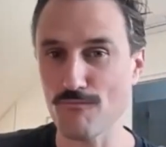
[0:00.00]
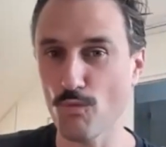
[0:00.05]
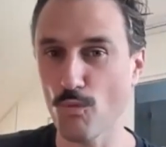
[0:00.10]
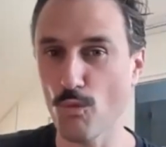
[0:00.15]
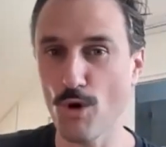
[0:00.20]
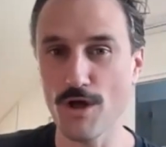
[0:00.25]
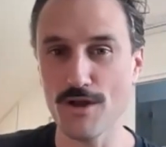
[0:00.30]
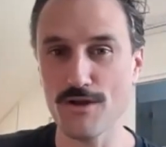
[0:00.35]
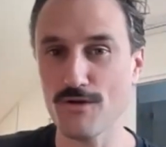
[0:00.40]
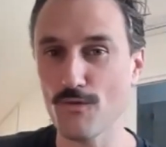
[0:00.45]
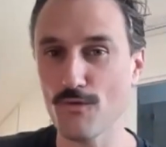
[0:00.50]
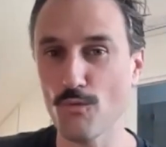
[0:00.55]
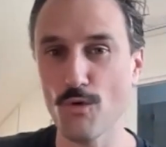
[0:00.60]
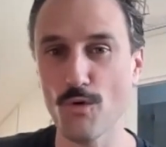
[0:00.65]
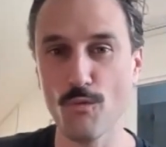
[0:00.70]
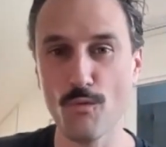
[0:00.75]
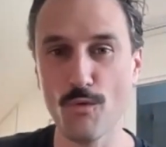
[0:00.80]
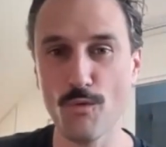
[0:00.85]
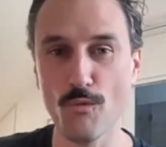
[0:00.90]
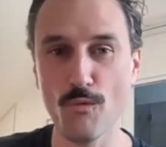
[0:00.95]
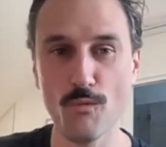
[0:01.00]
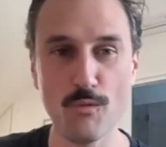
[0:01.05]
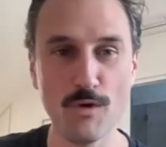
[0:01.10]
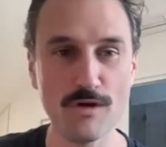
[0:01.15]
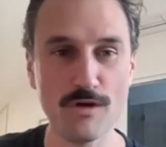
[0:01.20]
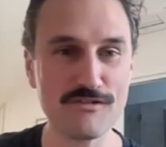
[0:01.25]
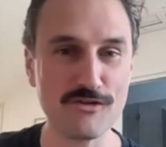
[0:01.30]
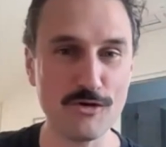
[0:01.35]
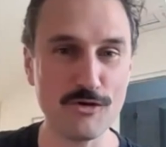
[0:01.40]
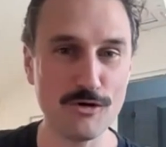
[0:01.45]

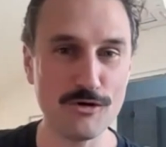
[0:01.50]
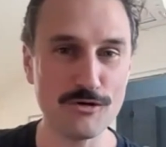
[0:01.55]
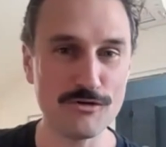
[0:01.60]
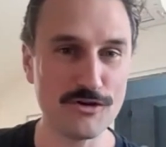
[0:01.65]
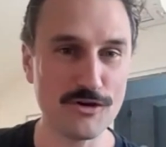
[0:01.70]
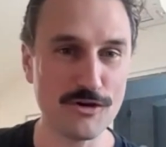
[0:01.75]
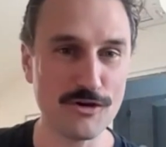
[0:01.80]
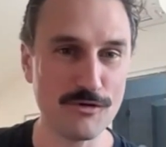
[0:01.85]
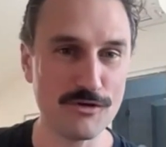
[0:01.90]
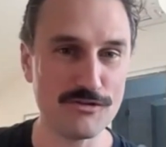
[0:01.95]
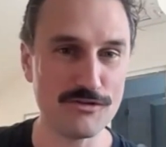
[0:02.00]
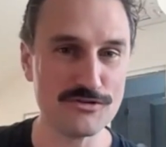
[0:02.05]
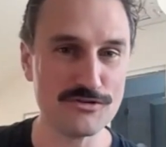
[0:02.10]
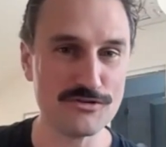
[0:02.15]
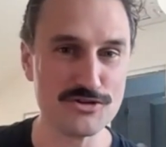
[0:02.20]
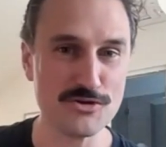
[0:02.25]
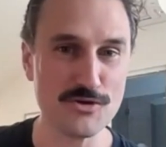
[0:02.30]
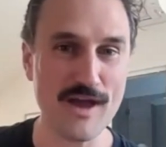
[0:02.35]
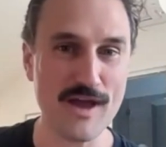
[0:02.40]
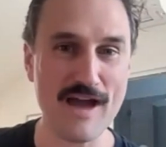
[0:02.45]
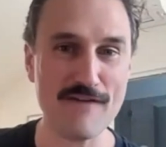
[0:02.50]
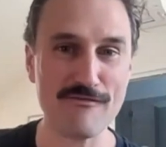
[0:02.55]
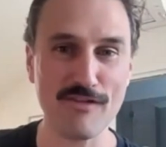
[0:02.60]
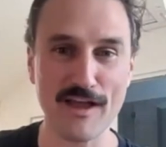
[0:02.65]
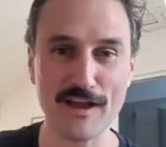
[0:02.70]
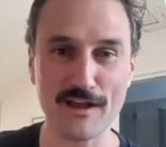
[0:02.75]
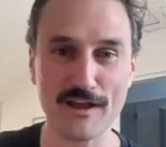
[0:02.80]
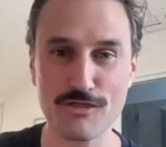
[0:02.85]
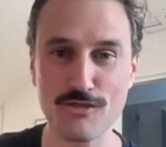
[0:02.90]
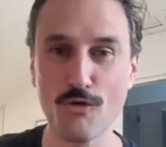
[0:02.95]
What's your, do you have,
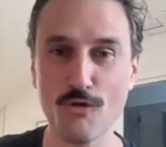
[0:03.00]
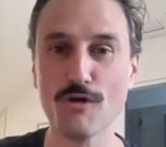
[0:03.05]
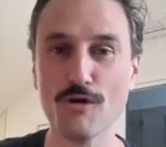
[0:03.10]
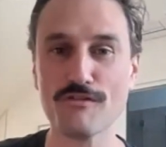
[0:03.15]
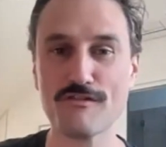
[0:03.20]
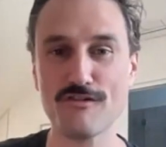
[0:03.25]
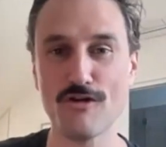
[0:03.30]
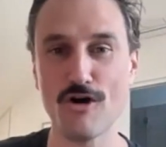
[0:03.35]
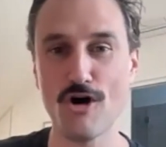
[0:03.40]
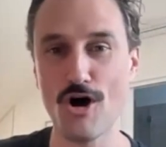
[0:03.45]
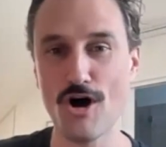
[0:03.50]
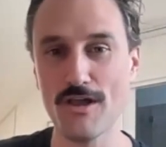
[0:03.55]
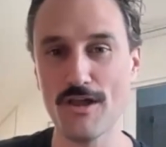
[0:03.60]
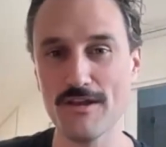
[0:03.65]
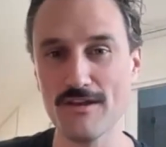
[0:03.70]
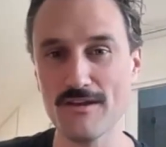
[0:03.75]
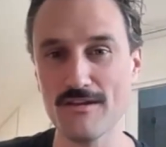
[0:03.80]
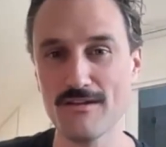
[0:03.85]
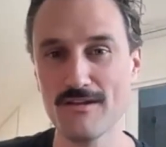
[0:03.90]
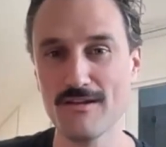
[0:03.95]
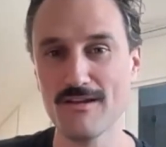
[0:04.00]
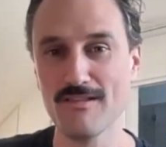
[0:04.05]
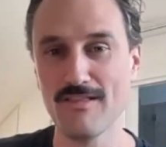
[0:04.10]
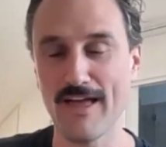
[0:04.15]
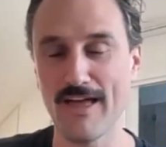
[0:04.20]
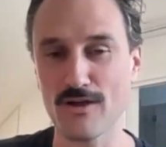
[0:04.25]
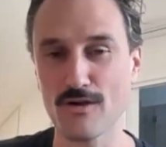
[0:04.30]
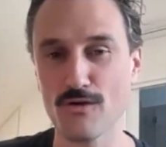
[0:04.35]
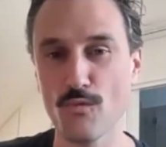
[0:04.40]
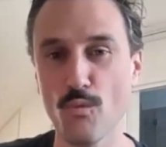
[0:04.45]
like, thoughts on,
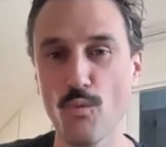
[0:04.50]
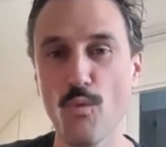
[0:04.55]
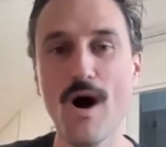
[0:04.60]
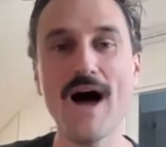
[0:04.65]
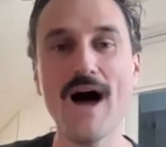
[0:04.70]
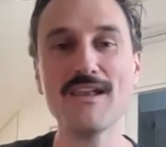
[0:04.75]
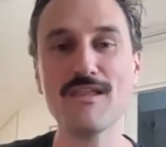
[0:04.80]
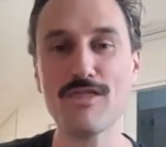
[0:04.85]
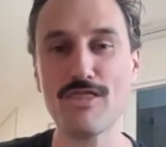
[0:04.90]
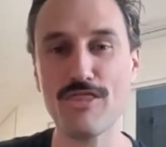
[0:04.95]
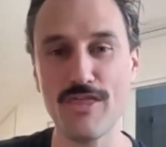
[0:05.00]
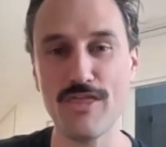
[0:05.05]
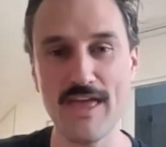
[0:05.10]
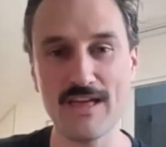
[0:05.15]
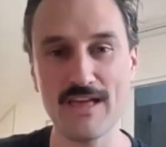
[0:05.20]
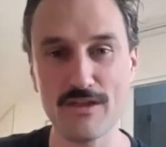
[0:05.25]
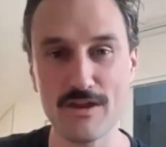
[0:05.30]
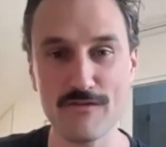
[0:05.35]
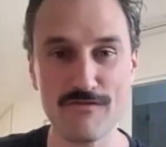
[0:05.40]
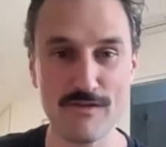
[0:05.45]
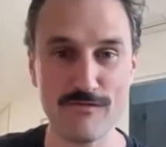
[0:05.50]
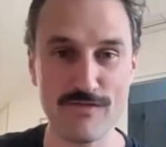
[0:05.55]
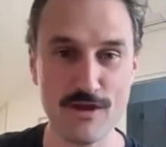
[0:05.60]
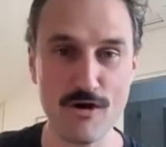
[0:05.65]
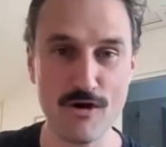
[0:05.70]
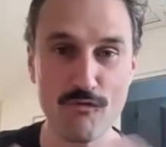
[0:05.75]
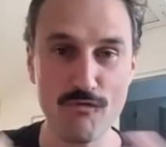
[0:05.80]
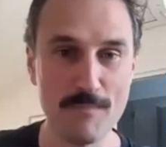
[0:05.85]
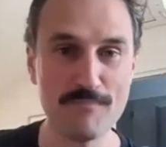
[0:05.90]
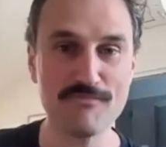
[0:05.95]
like, one thing that if
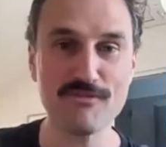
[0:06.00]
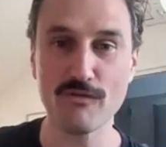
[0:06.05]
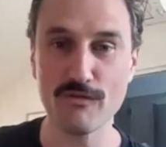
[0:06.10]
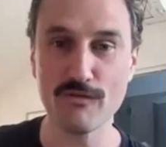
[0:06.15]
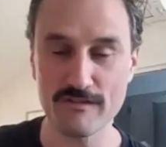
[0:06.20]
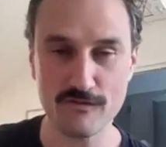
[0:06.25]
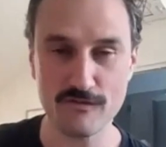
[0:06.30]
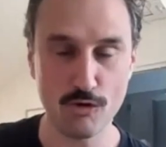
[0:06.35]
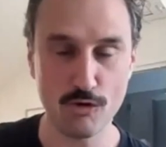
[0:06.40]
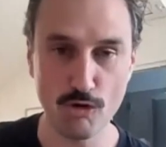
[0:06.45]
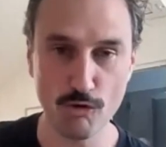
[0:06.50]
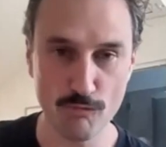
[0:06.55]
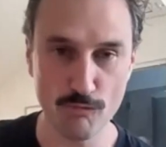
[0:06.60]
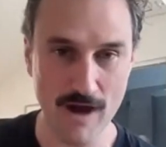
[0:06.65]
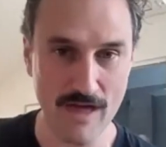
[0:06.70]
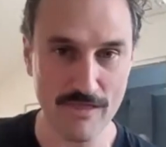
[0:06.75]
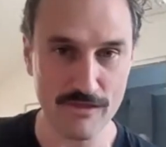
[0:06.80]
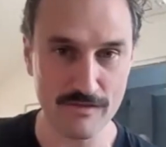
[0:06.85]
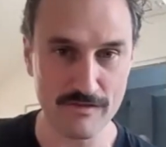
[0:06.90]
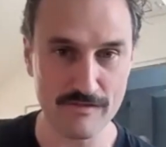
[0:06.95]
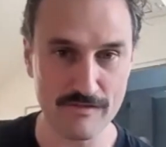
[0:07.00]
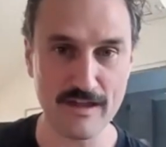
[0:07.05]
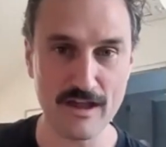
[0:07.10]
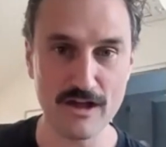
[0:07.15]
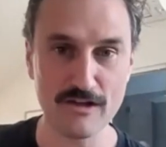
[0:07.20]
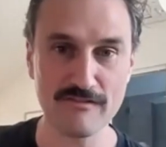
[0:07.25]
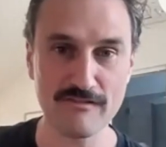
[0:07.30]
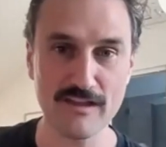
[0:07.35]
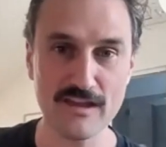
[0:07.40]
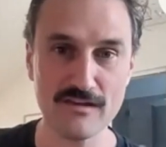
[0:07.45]
there are reps on this call rather than
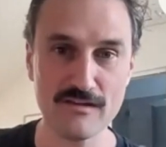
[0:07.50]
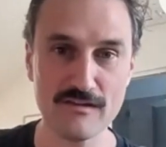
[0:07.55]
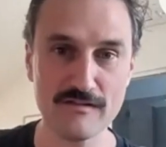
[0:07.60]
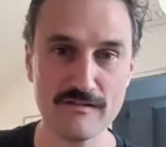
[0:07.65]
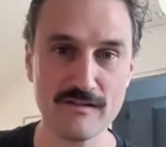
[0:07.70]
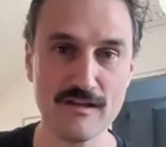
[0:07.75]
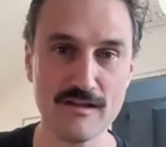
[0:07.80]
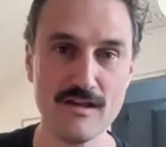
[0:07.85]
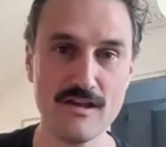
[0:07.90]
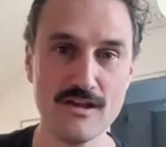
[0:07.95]
sales leaders,